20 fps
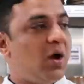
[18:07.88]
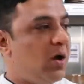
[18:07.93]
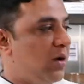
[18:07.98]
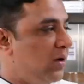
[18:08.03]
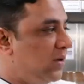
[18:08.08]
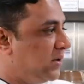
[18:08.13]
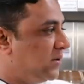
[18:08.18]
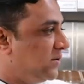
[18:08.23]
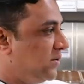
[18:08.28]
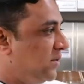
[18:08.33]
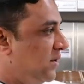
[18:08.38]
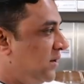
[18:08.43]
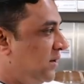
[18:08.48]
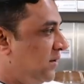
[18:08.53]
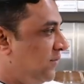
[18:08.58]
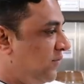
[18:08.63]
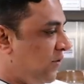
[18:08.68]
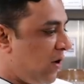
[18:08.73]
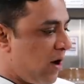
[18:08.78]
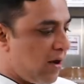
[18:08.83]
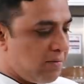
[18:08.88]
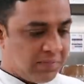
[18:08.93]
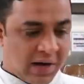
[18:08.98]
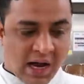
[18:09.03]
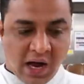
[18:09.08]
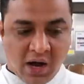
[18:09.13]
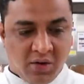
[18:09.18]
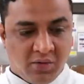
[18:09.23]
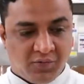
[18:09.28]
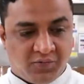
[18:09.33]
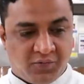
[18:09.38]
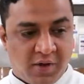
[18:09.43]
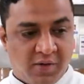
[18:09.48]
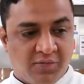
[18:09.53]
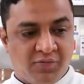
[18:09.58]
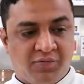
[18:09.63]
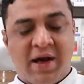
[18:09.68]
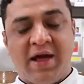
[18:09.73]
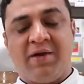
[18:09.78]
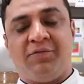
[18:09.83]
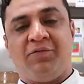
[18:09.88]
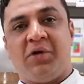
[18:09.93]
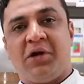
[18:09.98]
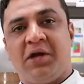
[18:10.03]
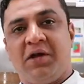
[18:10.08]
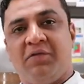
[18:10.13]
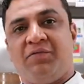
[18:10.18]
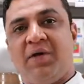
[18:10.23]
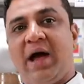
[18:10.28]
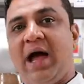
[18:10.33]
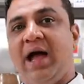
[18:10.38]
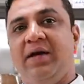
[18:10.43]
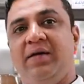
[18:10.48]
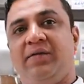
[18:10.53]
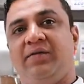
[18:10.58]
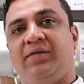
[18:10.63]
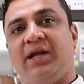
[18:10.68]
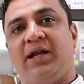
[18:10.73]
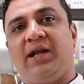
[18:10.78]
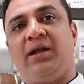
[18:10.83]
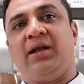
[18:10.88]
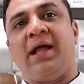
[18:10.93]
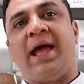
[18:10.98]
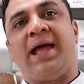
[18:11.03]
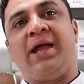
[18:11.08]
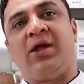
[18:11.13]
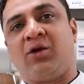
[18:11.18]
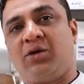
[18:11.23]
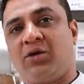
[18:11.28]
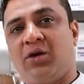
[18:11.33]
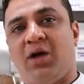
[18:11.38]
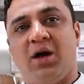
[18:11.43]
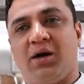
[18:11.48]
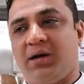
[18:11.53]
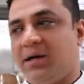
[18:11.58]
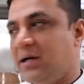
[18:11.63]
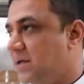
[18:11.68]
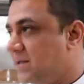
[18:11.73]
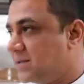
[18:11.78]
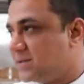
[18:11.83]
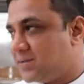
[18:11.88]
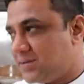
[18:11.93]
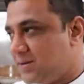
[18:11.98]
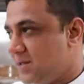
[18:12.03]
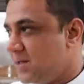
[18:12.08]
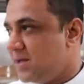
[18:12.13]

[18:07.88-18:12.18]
Oh, from now, from five forty-five to nine o'clock, it's